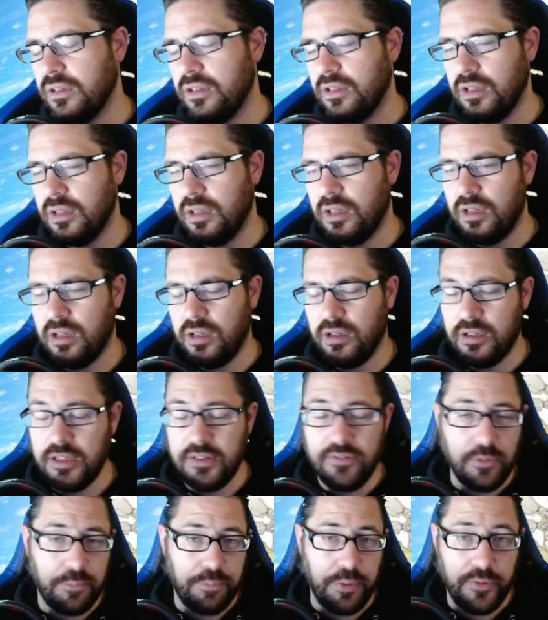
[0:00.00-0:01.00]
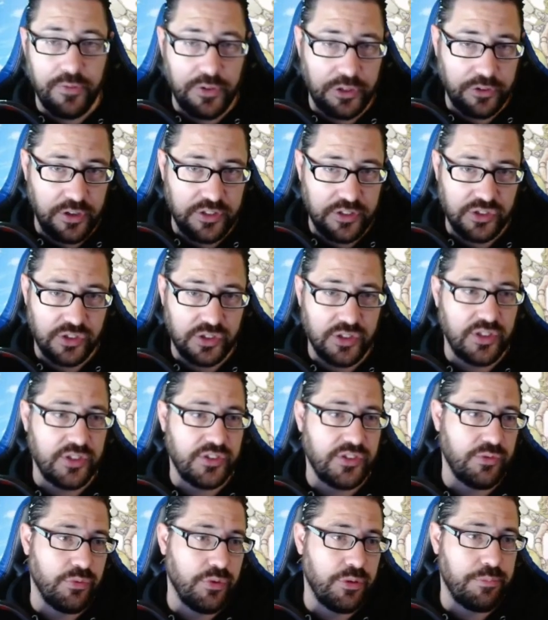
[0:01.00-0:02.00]
uh, even Perfect Razor,
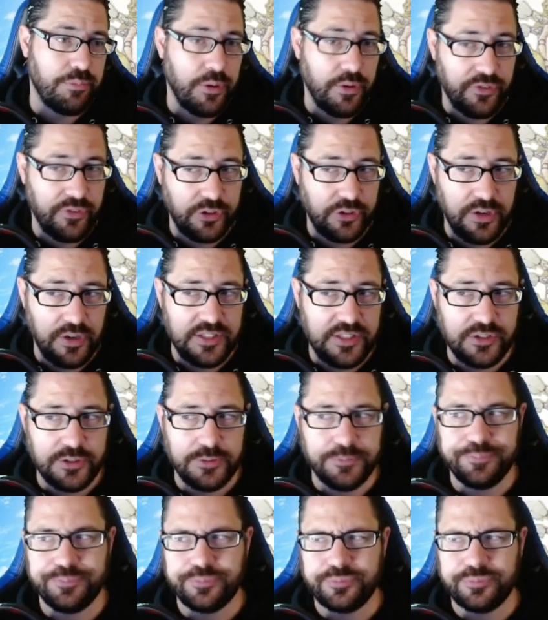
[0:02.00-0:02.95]
because with Perfect Razor,